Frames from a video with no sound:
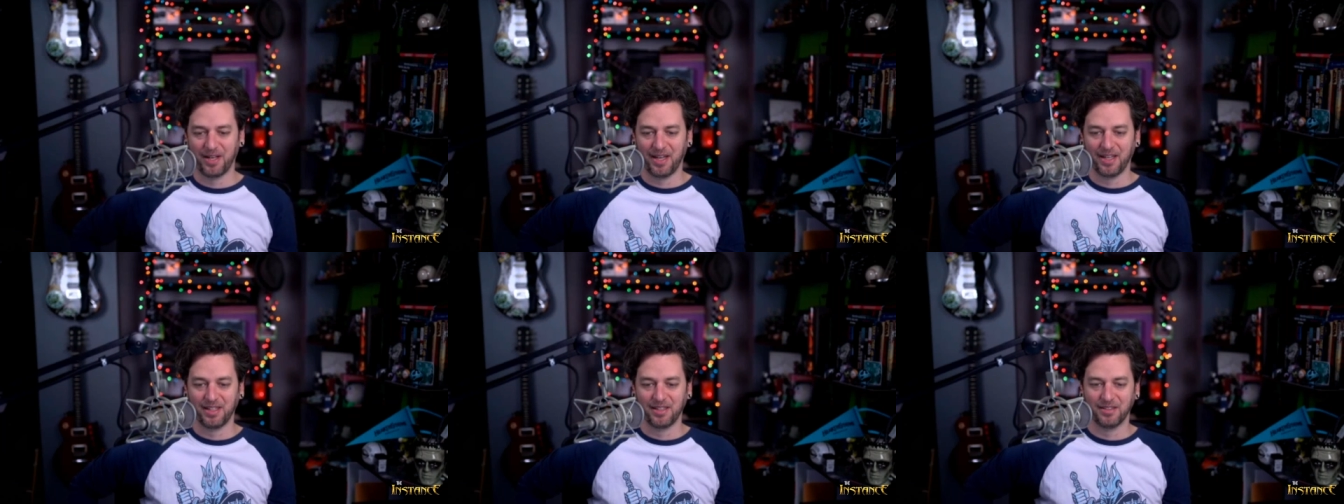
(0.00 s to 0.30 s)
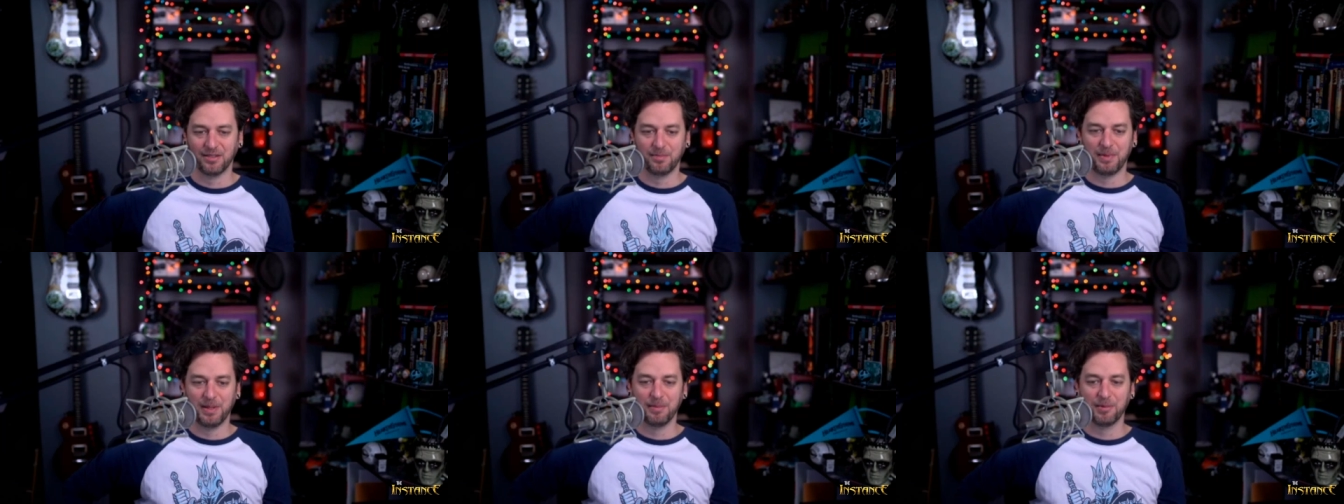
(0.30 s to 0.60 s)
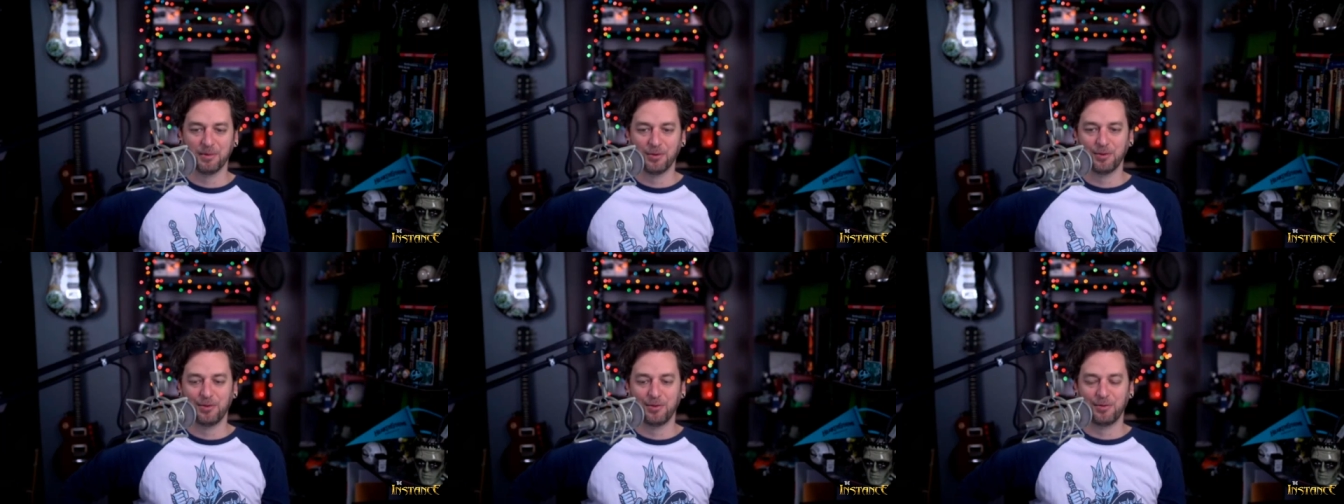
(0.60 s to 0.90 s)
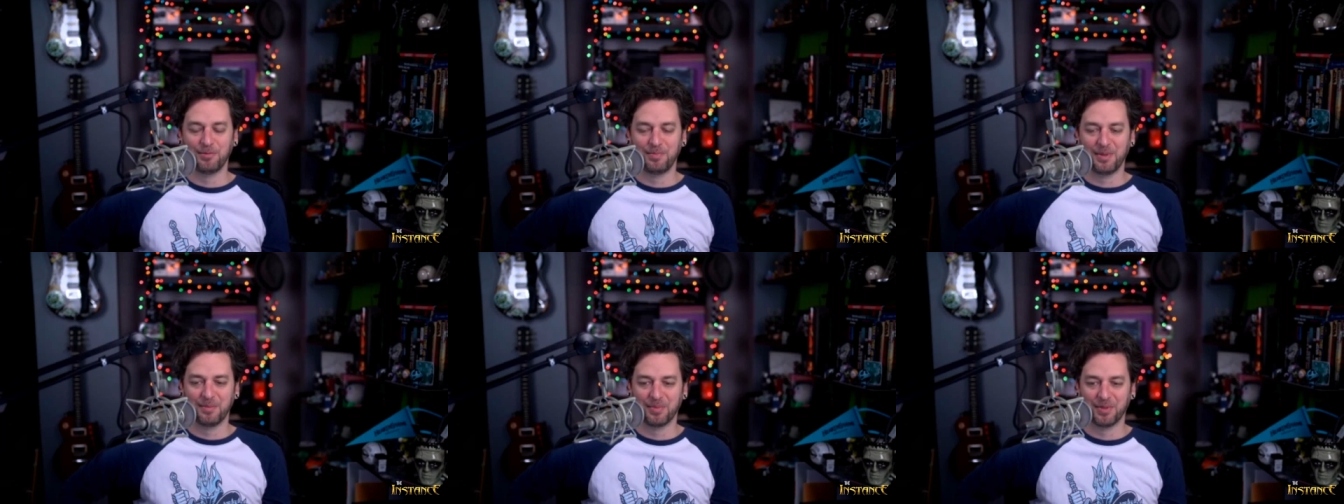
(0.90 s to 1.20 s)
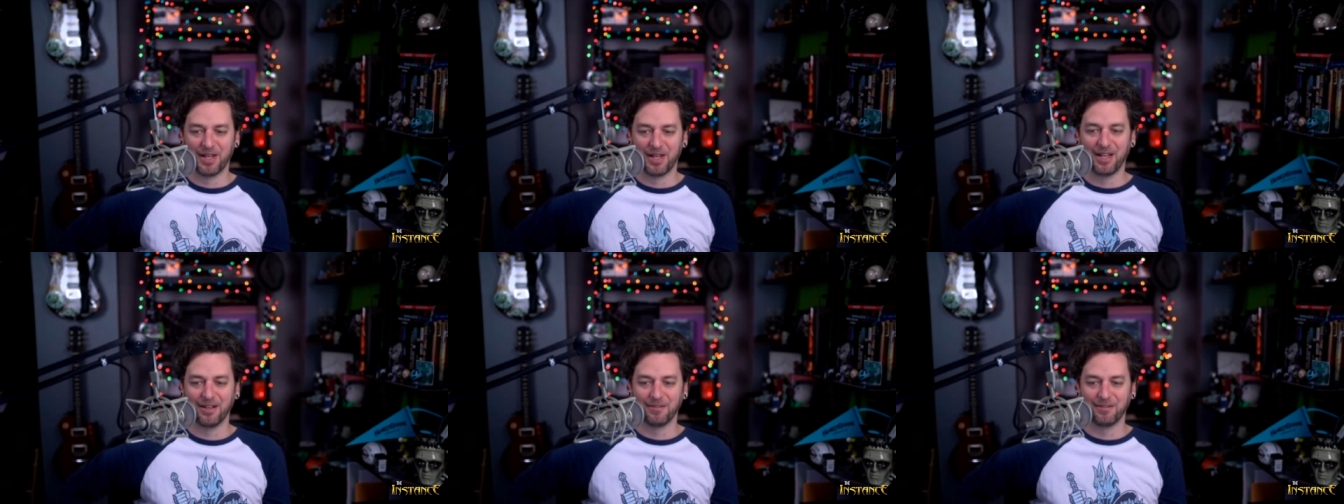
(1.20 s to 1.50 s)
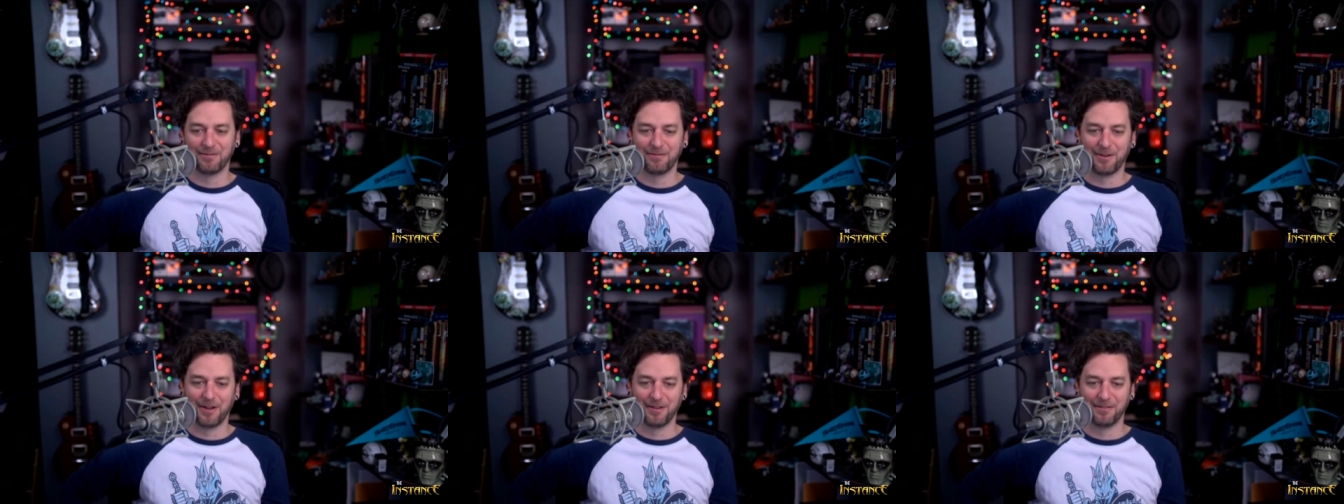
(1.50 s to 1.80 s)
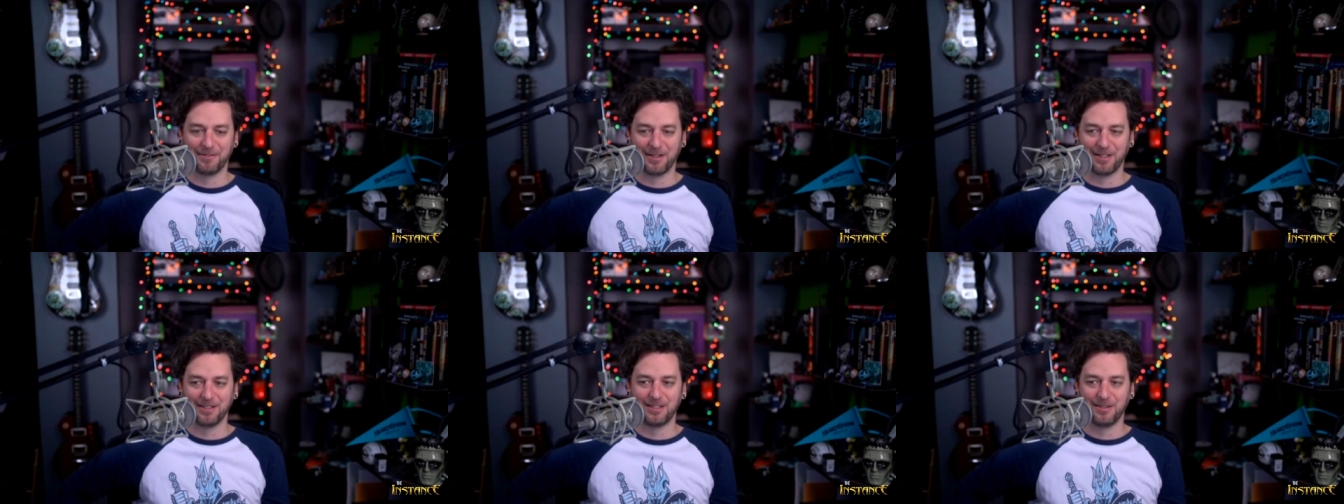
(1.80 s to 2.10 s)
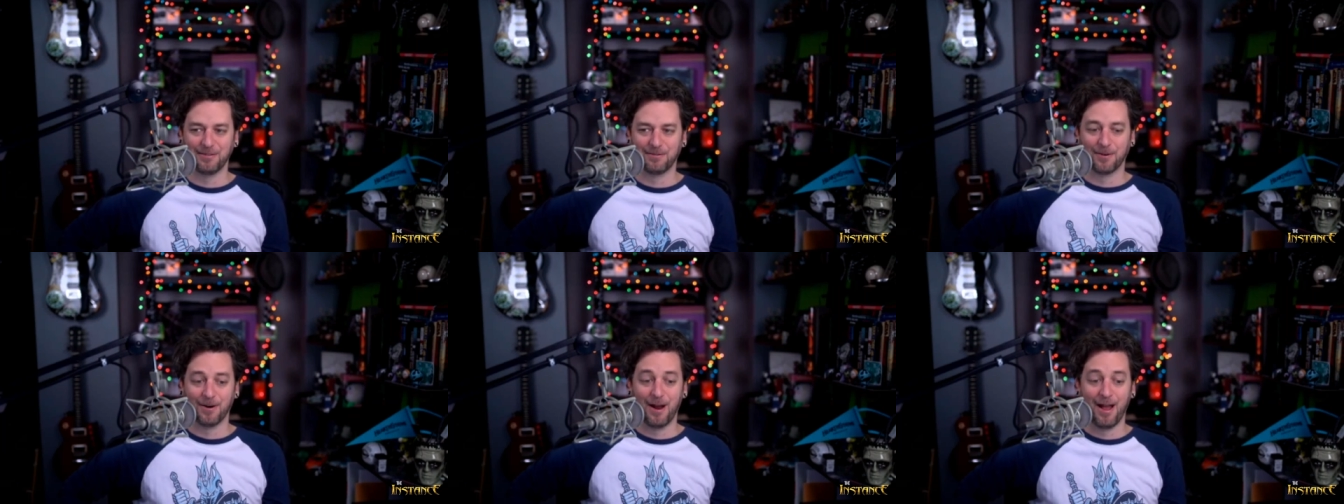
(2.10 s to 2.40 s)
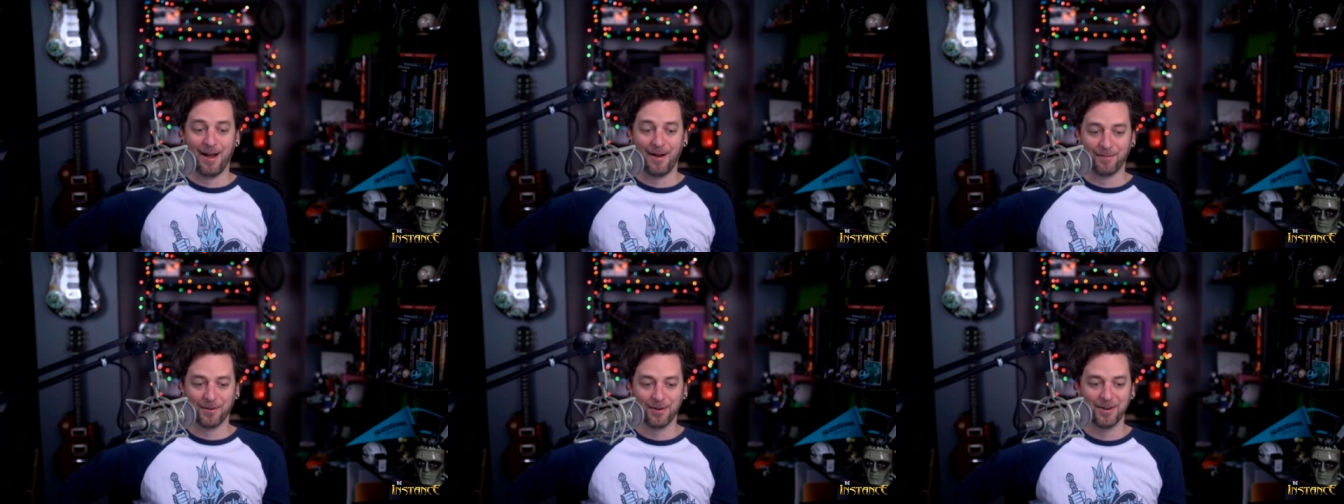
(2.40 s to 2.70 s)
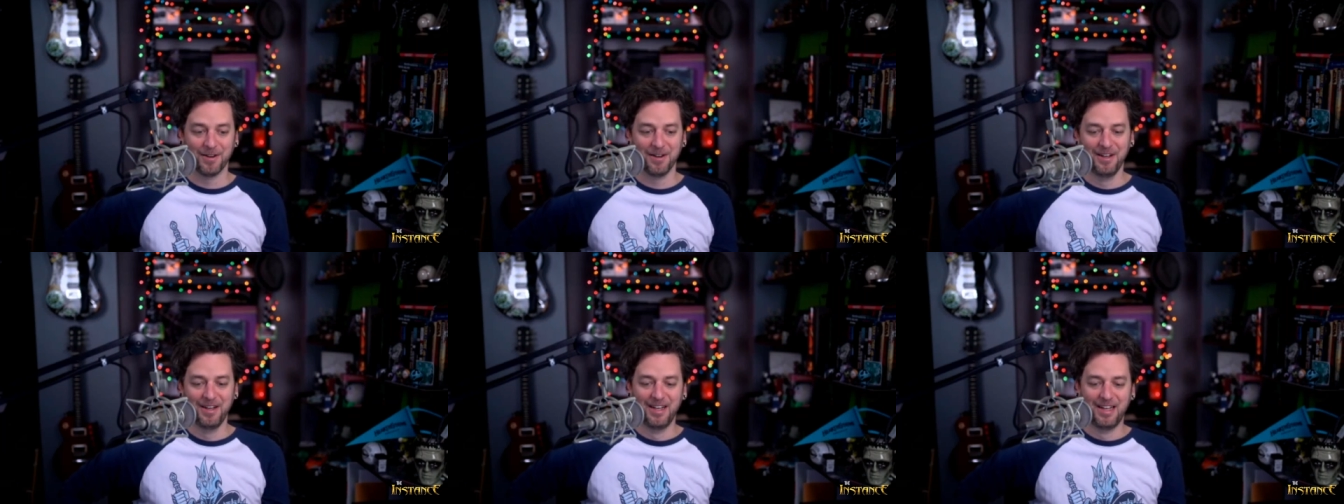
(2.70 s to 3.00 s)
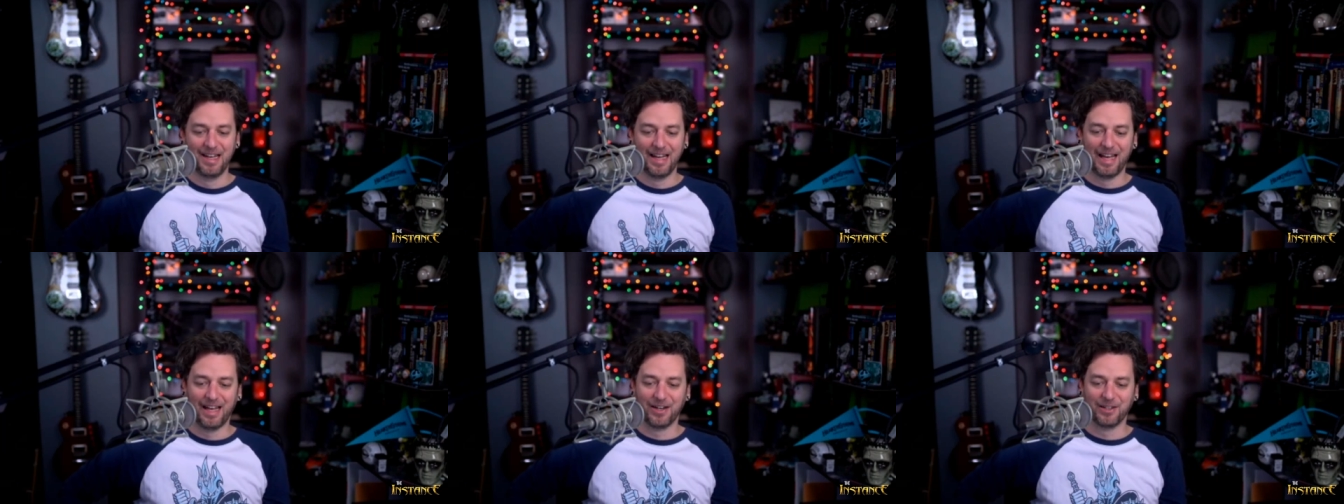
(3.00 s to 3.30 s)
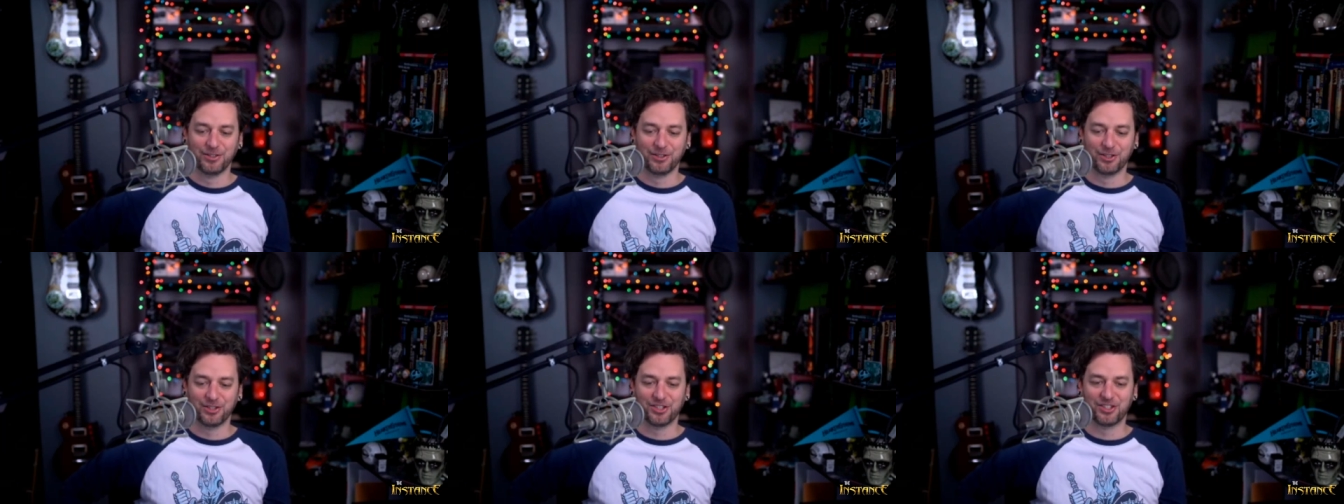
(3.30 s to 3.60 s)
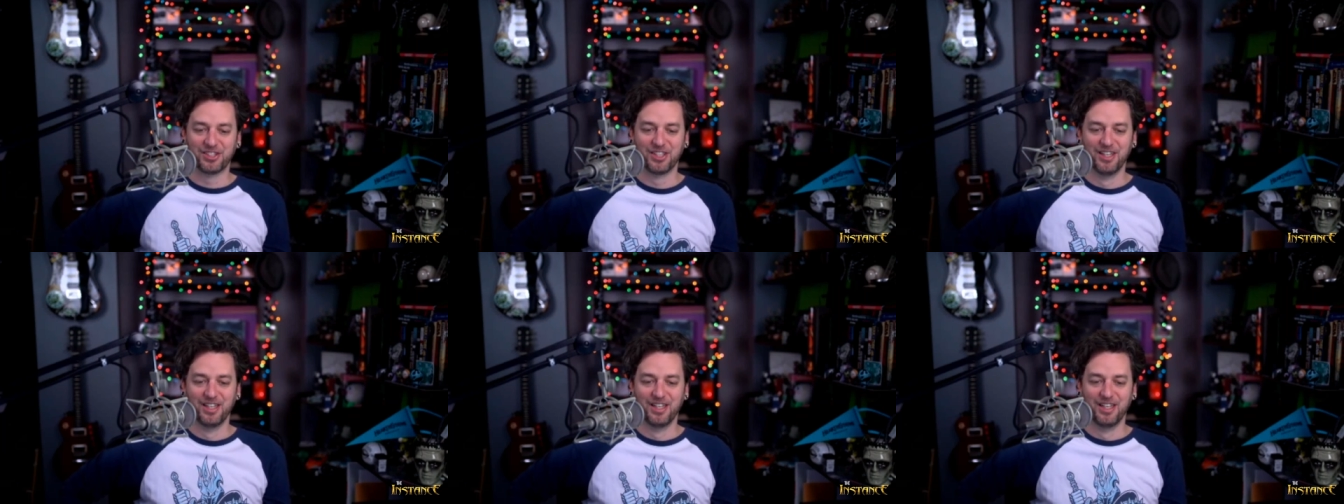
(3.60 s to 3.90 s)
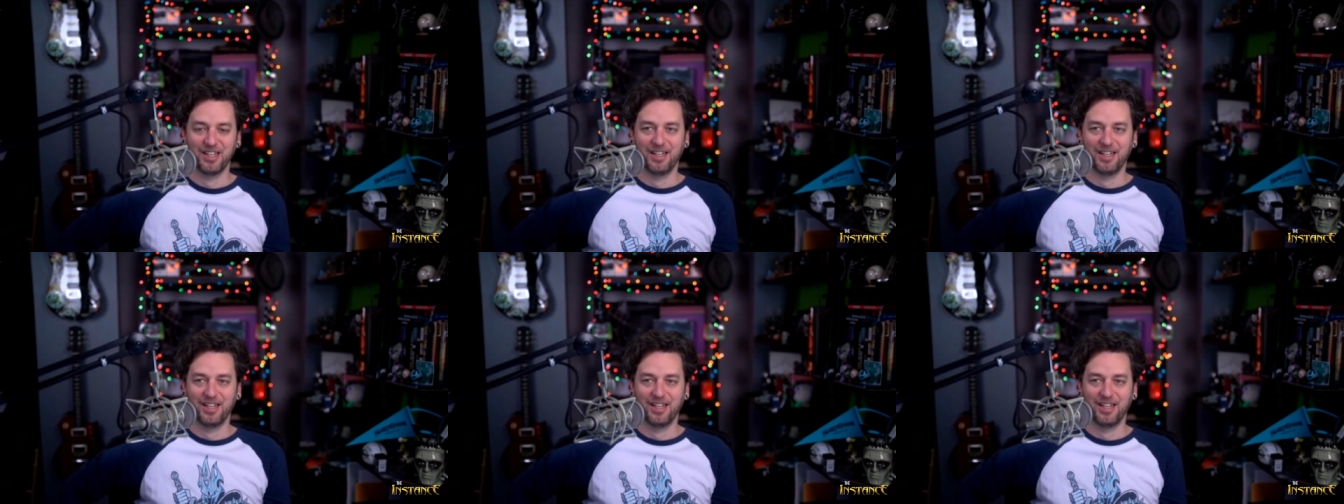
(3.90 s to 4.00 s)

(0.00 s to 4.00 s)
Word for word: and people who have been playing Final Fantasy forever and are just